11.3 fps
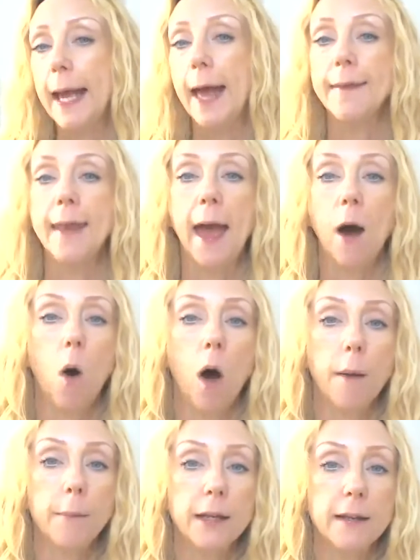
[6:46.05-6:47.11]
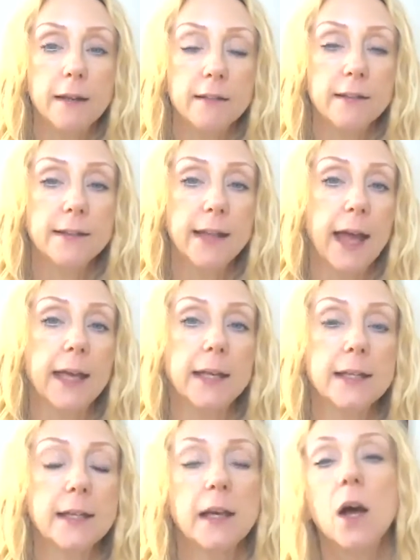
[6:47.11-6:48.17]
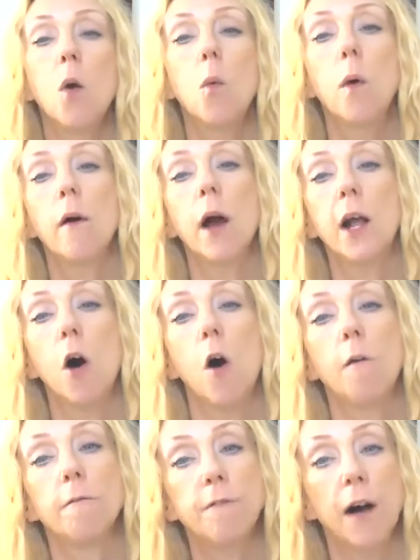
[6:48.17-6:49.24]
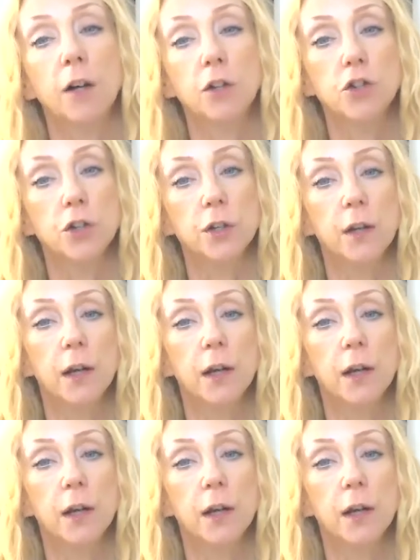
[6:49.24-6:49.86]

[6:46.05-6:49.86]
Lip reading: and now I'm in this state where I can't function.